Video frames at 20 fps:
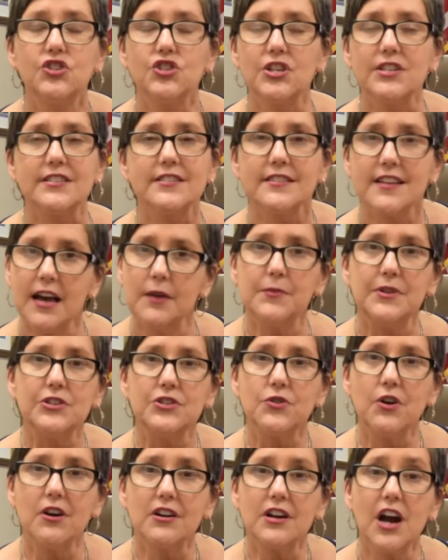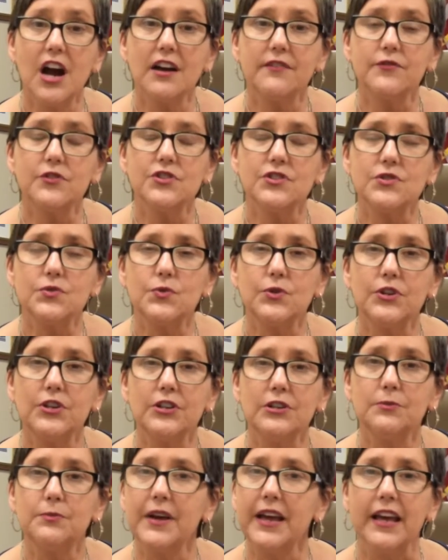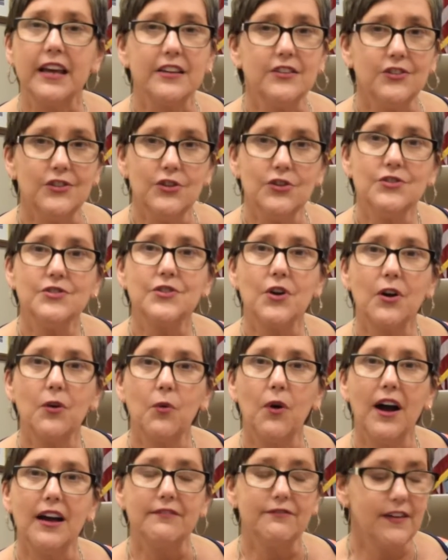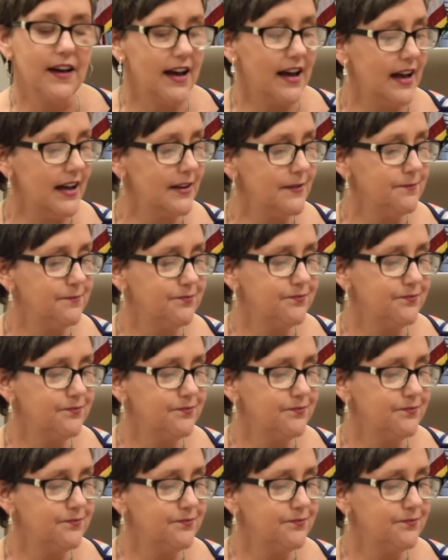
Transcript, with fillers: just come into our conference room and use our Wi Fi.